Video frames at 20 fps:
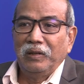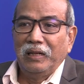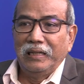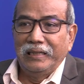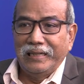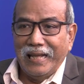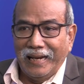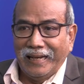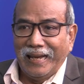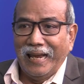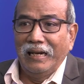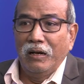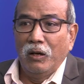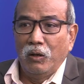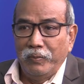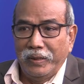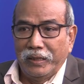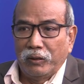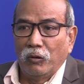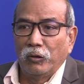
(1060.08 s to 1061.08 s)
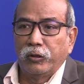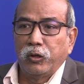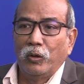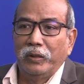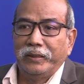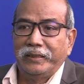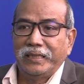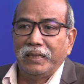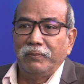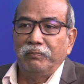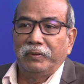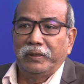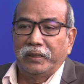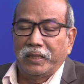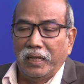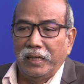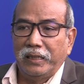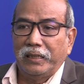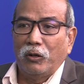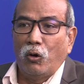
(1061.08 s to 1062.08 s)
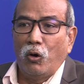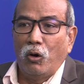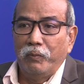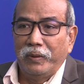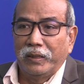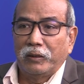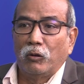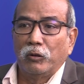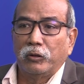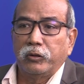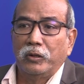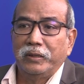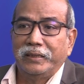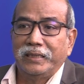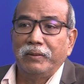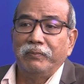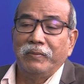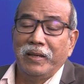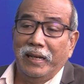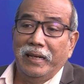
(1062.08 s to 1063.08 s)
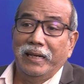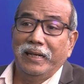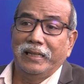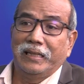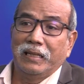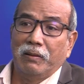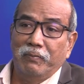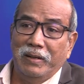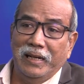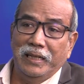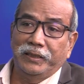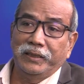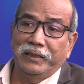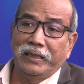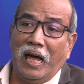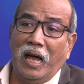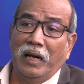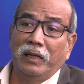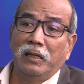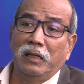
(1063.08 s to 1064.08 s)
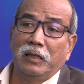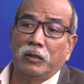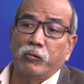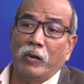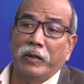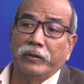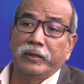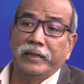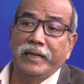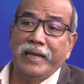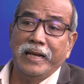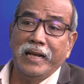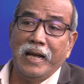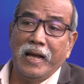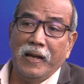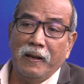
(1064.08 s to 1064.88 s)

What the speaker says: Second home is also a gym. Third home is also a gym. It's the Malaysian Arnold Schwarzenegger.